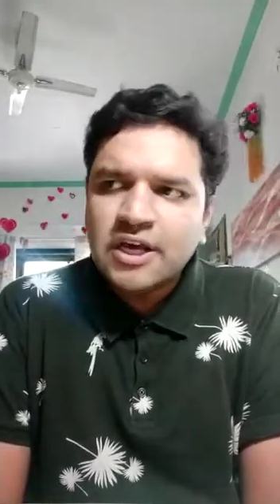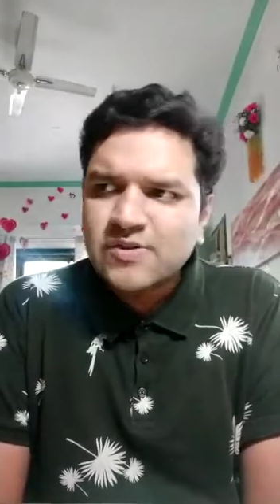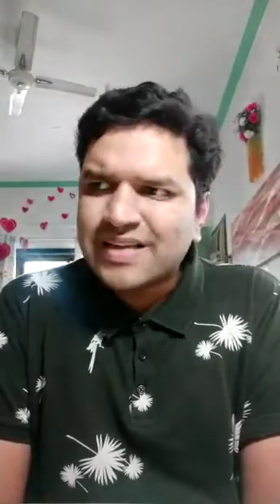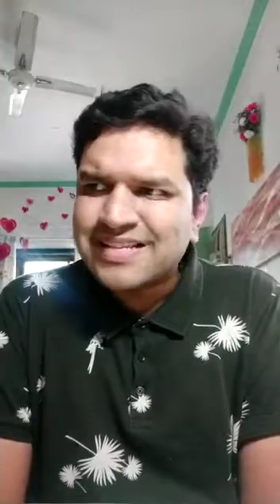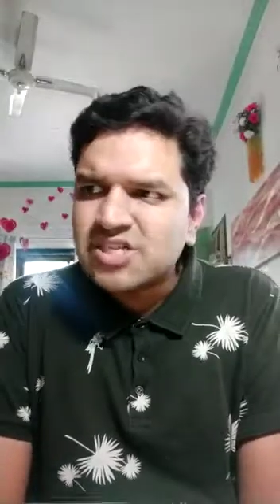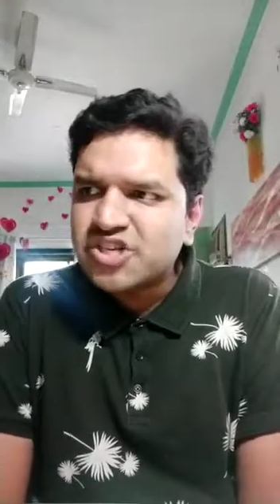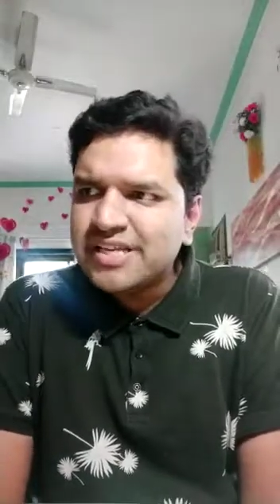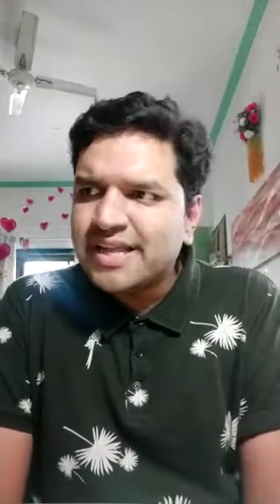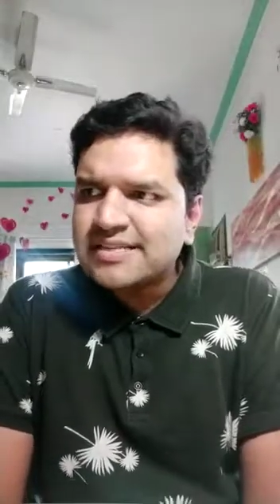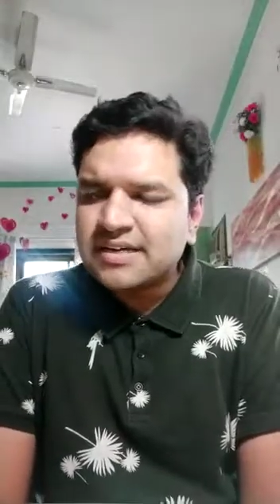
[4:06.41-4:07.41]
So essentially,
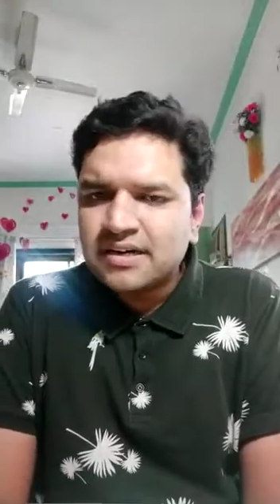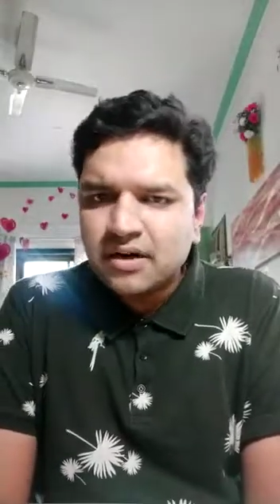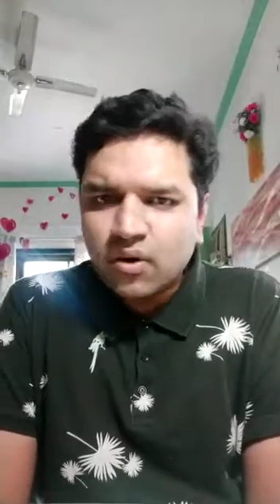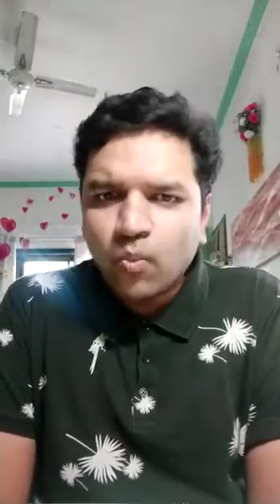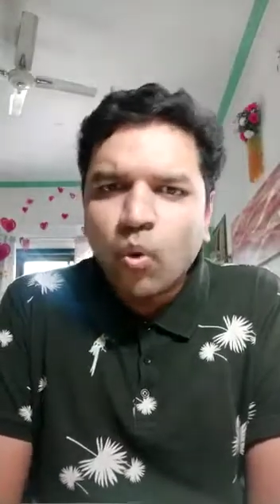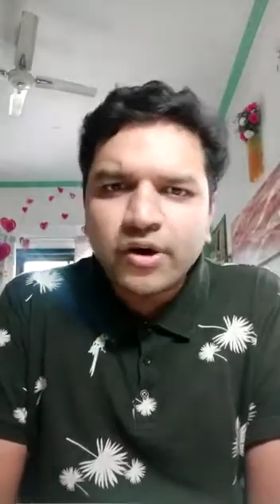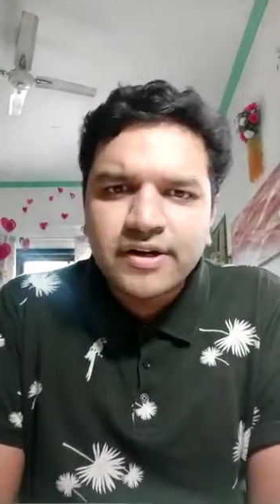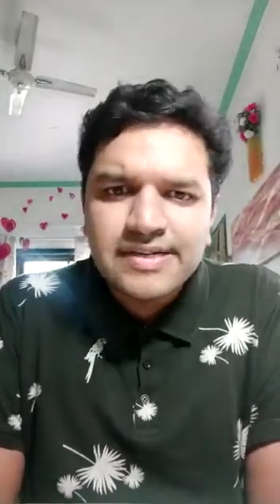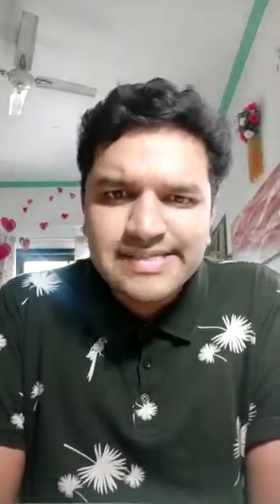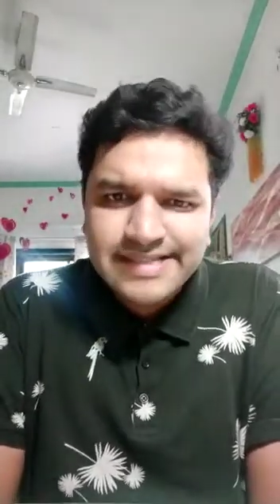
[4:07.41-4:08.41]
there is a
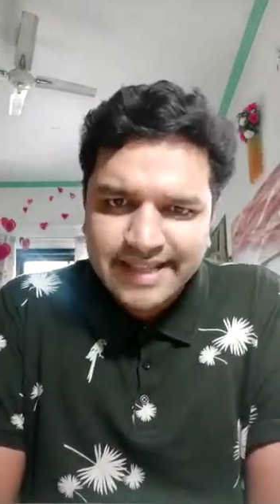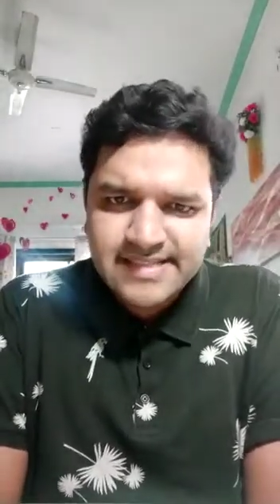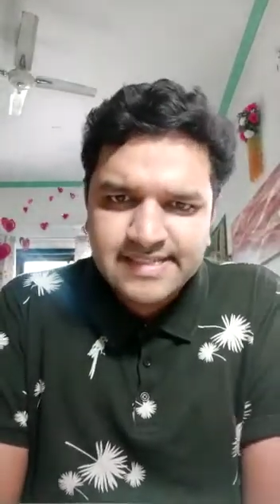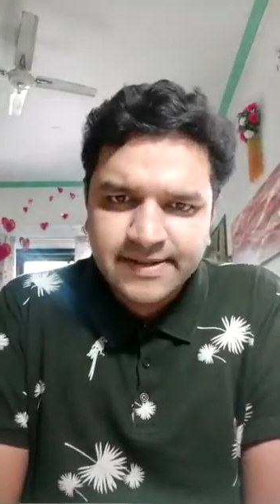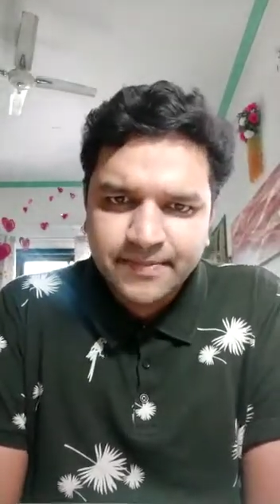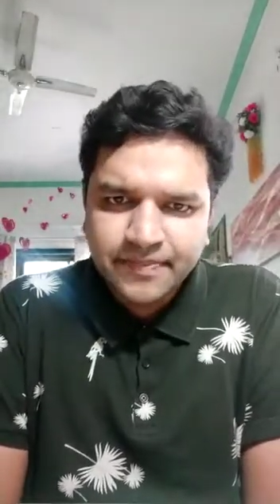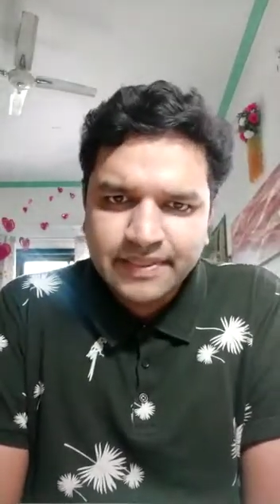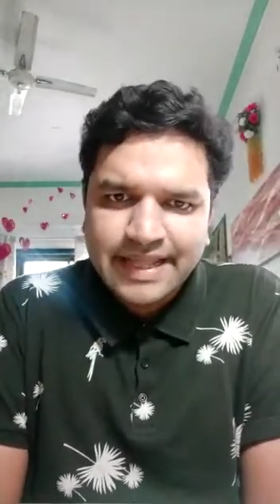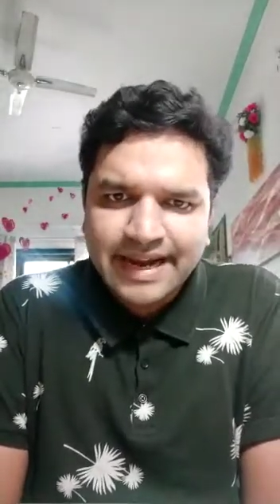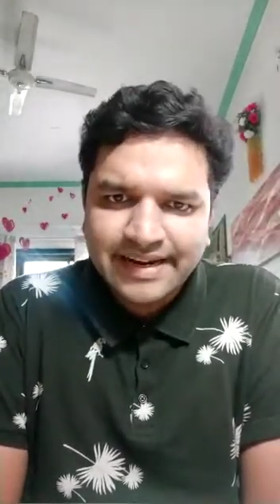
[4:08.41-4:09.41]
voters list
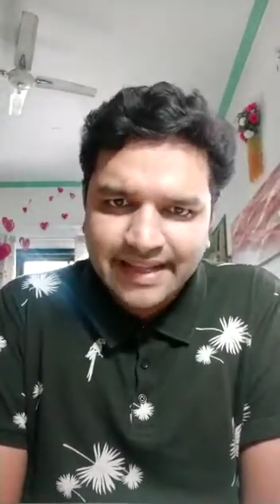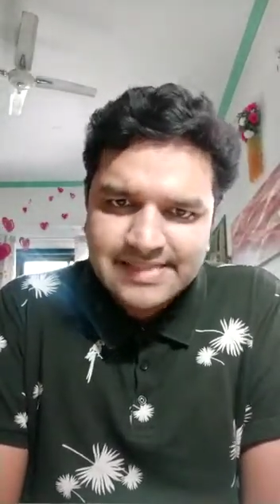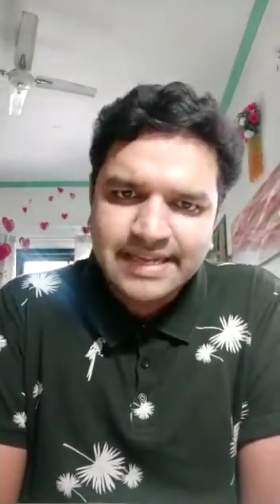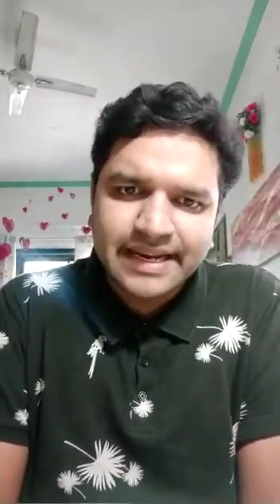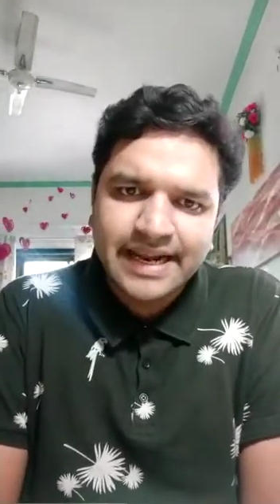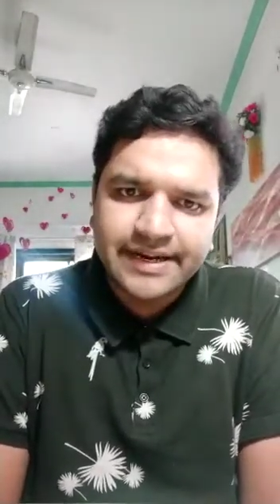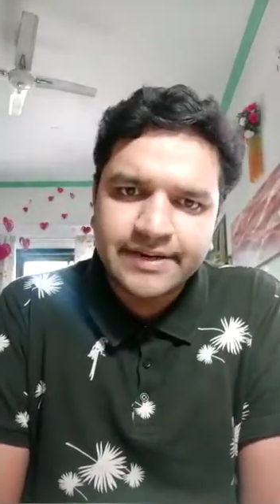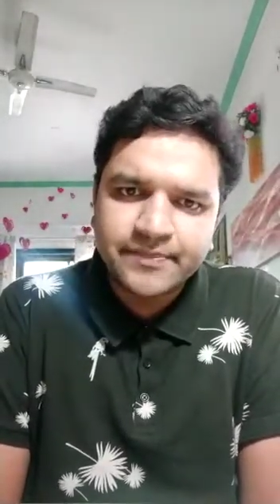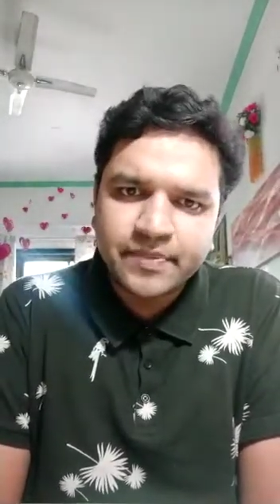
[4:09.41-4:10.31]
that is created